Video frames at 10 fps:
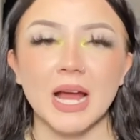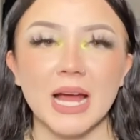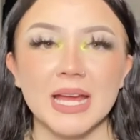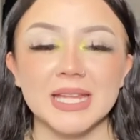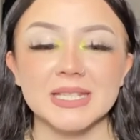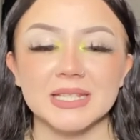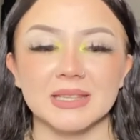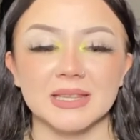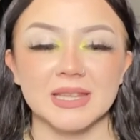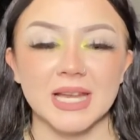And
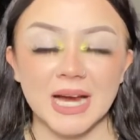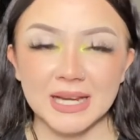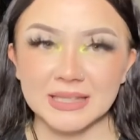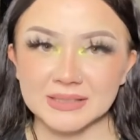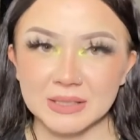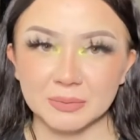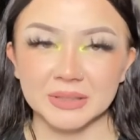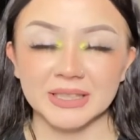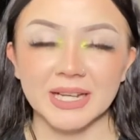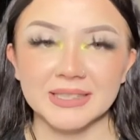that is the
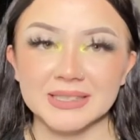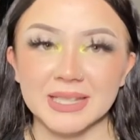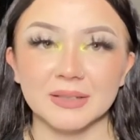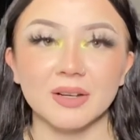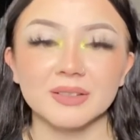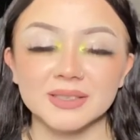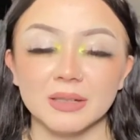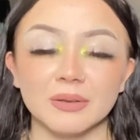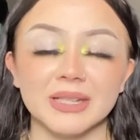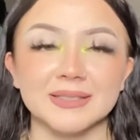really nice thing
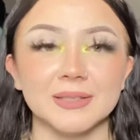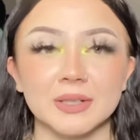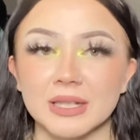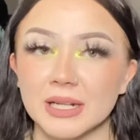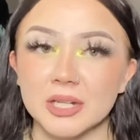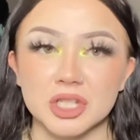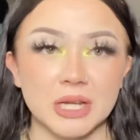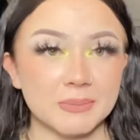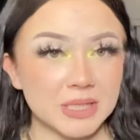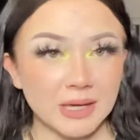also, is you can get it
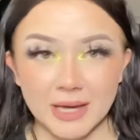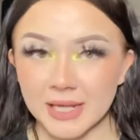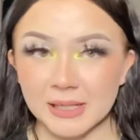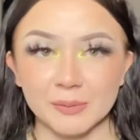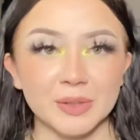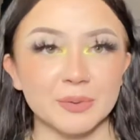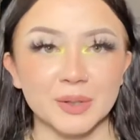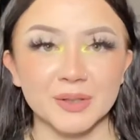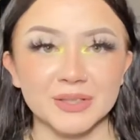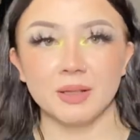shipped anywhere in the
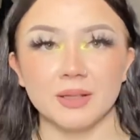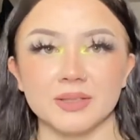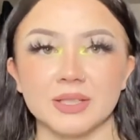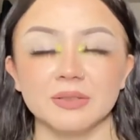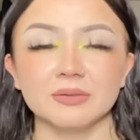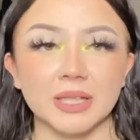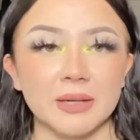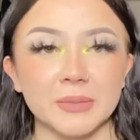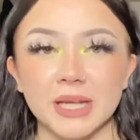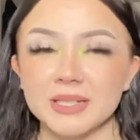world. So now
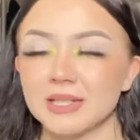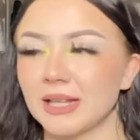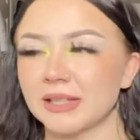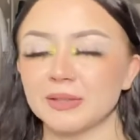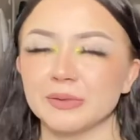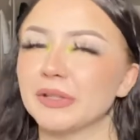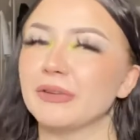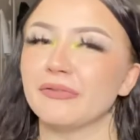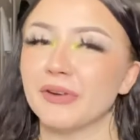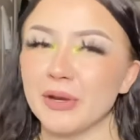I'm getting to like the really
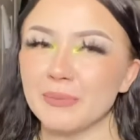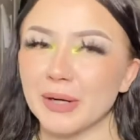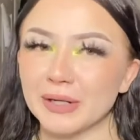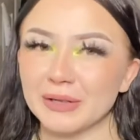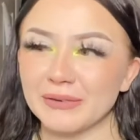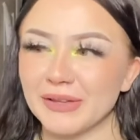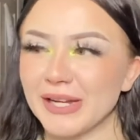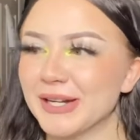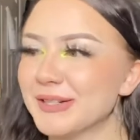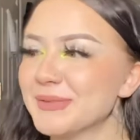fun part of the
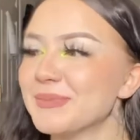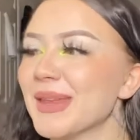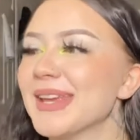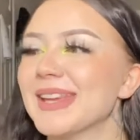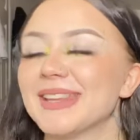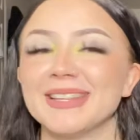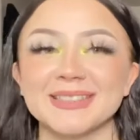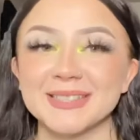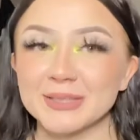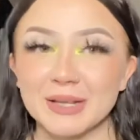video.
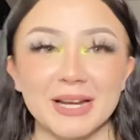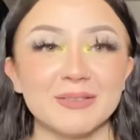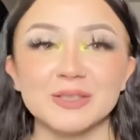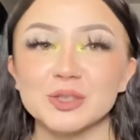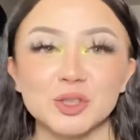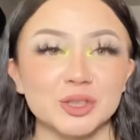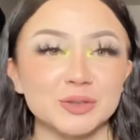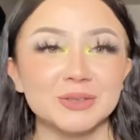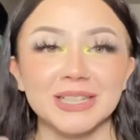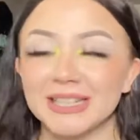This is what I was
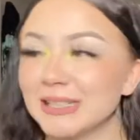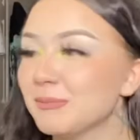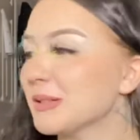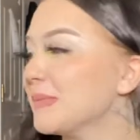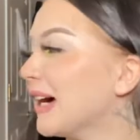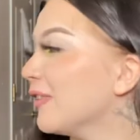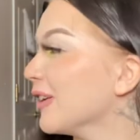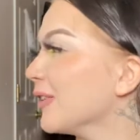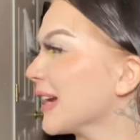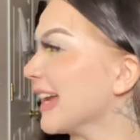so hyped about,
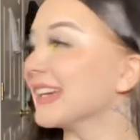okay?